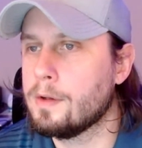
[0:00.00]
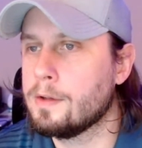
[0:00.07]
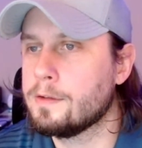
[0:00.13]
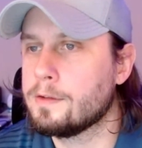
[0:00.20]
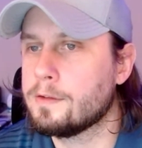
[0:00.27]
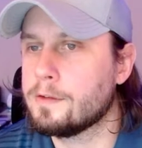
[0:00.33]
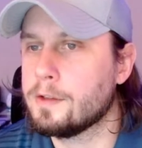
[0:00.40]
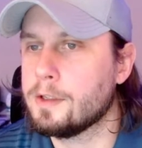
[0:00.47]

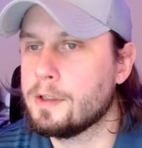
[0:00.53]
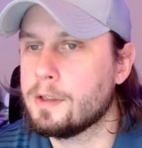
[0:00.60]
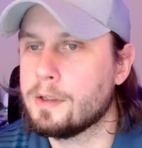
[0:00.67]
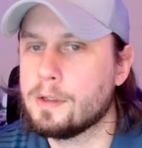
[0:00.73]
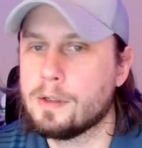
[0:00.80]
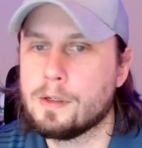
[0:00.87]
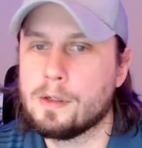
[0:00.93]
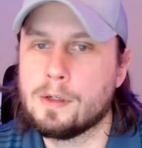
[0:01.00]
Let's see.
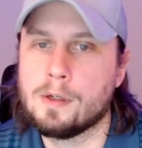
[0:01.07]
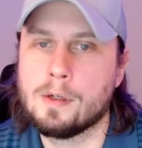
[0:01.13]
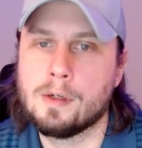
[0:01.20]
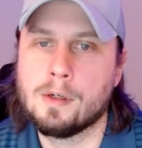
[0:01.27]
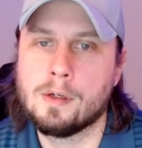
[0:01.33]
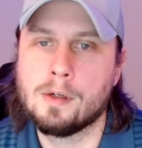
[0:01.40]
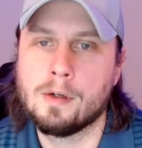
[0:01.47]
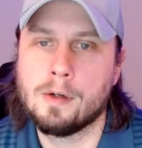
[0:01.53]

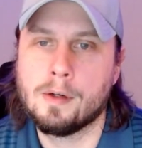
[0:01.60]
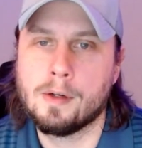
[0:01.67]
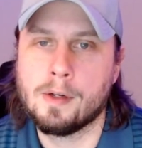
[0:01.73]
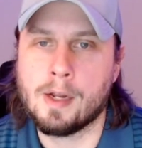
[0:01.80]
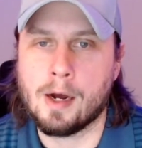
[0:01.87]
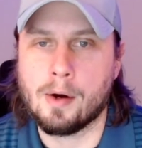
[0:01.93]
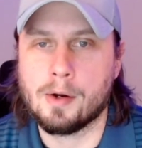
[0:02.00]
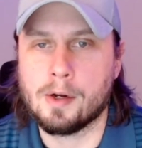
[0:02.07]

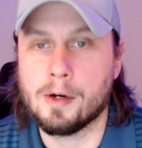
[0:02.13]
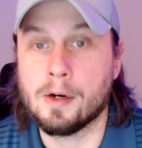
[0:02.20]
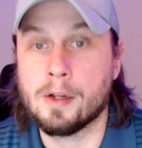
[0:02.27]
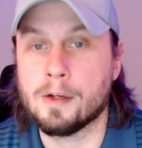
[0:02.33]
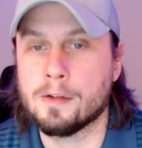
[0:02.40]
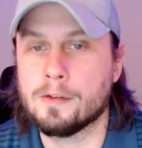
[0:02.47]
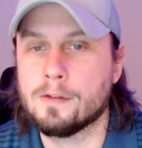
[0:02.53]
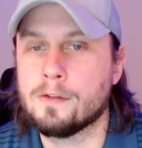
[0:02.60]
Now, here it
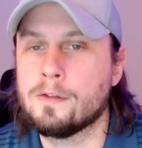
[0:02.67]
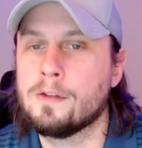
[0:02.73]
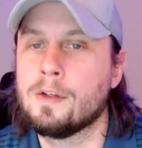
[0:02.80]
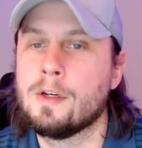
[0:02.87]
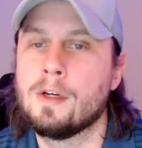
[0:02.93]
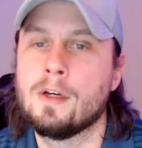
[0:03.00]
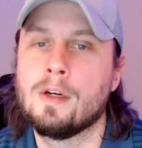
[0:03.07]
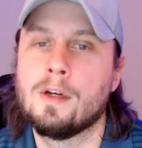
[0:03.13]
is,
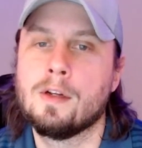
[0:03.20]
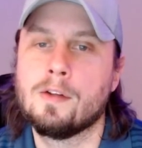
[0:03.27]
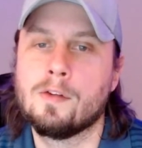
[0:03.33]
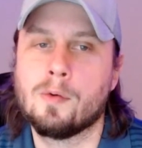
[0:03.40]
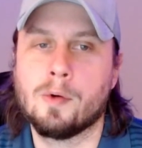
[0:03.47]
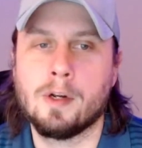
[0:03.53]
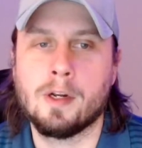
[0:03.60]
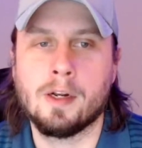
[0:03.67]

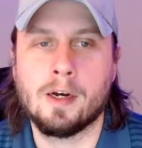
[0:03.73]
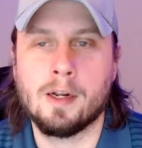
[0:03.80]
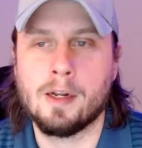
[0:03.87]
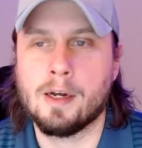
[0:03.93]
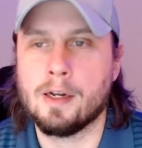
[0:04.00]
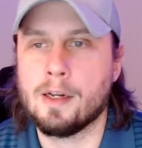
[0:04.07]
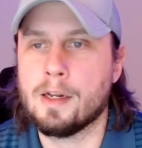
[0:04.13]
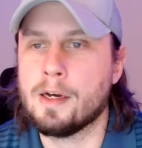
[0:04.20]

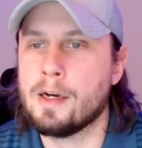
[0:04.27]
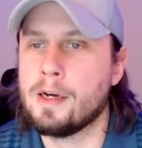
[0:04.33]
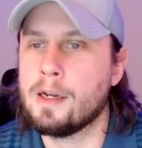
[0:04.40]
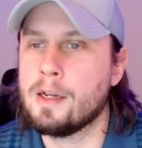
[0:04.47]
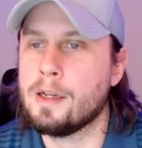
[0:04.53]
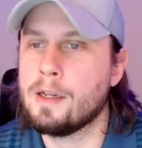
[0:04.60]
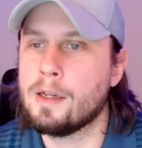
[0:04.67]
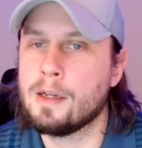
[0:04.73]

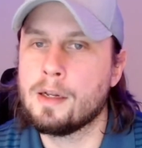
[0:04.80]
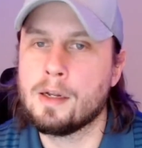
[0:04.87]
$29.99.